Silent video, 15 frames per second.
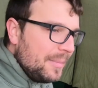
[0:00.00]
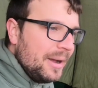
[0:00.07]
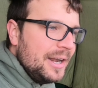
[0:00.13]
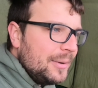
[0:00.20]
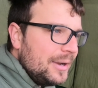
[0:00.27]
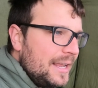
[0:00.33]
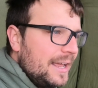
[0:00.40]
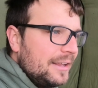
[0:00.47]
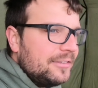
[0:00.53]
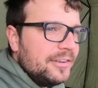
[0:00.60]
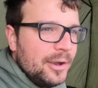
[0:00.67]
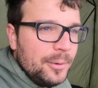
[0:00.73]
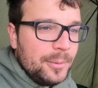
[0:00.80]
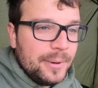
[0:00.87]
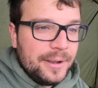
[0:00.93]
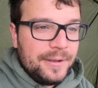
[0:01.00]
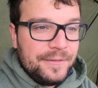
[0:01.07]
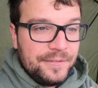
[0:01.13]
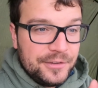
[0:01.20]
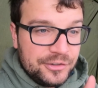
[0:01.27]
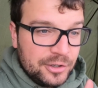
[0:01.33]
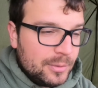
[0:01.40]
anyway, yeah, so
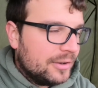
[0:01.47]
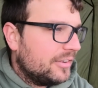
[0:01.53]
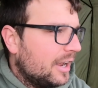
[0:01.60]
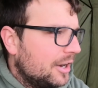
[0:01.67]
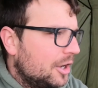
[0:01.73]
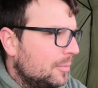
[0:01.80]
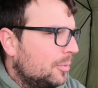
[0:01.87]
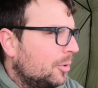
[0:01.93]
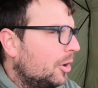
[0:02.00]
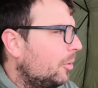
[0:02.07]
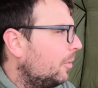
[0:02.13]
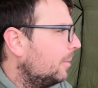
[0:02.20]
2 rods out in open water.